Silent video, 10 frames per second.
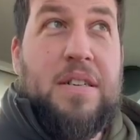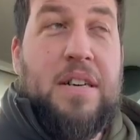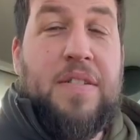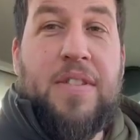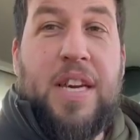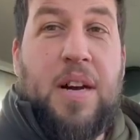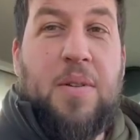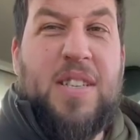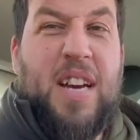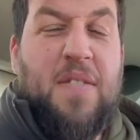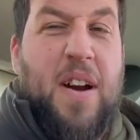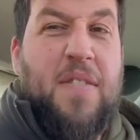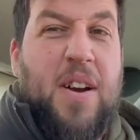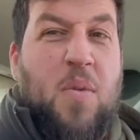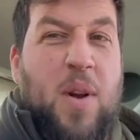I even think I want South
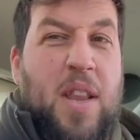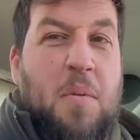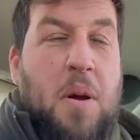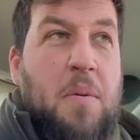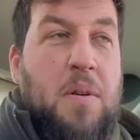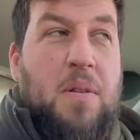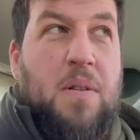Africa to win at the moment.